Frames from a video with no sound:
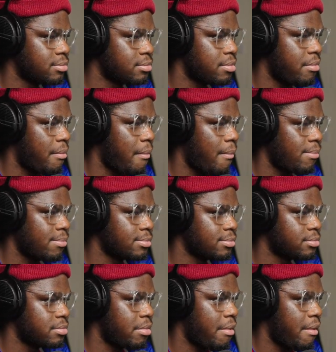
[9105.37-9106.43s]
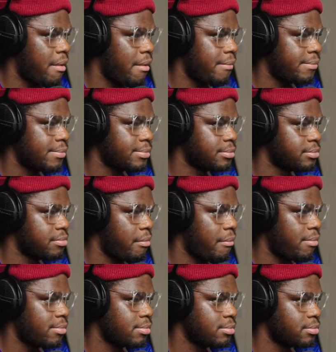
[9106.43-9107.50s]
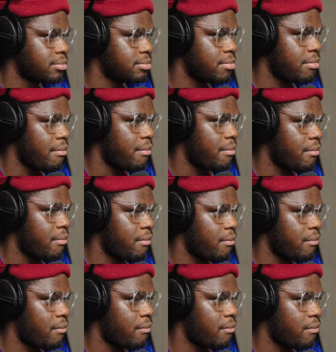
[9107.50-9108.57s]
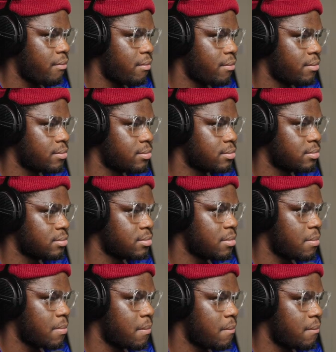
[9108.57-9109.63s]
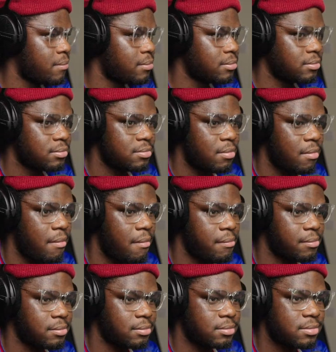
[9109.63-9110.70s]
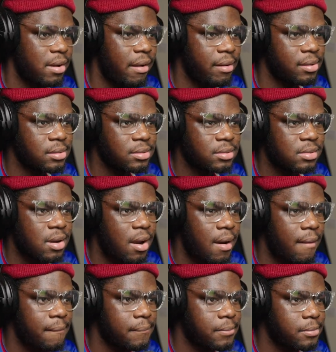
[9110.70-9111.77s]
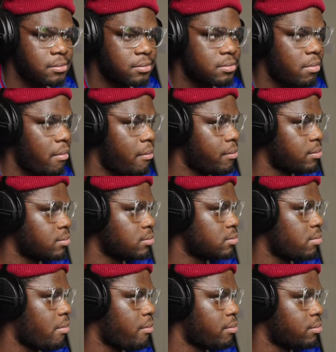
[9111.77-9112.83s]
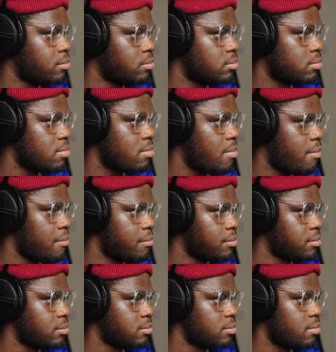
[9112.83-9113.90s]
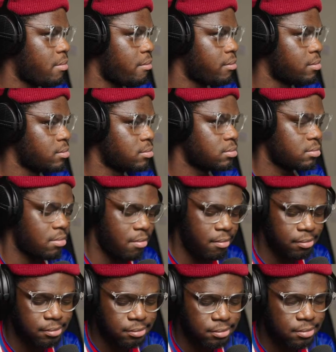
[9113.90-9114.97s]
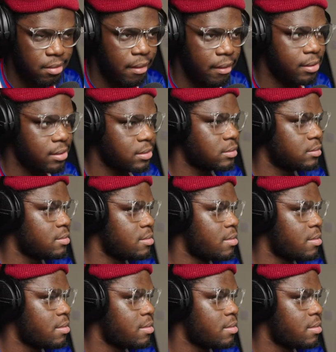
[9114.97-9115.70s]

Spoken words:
Rafinha it was who got it away. Now it's Barcelona's turn to get everybody back behind the ball. Molina to cross it in. It's not a great cross. Easily cleared.